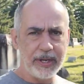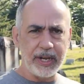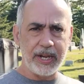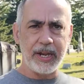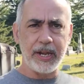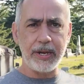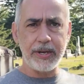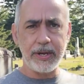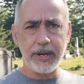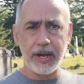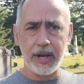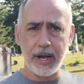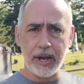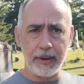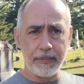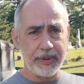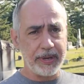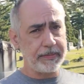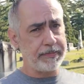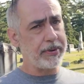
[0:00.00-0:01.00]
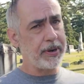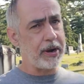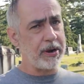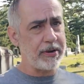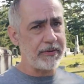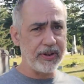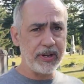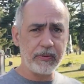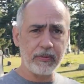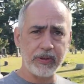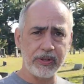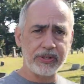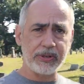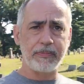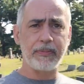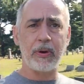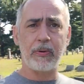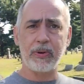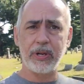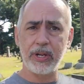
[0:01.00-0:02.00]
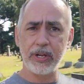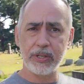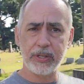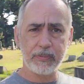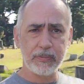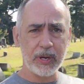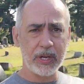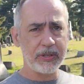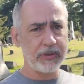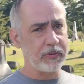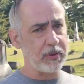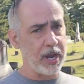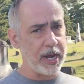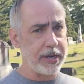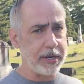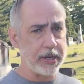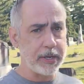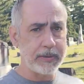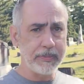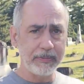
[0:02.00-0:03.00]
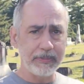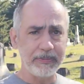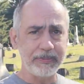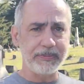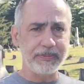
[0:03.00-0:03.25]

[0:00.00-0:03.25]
and uh, a big part of it was a Pony Express rider.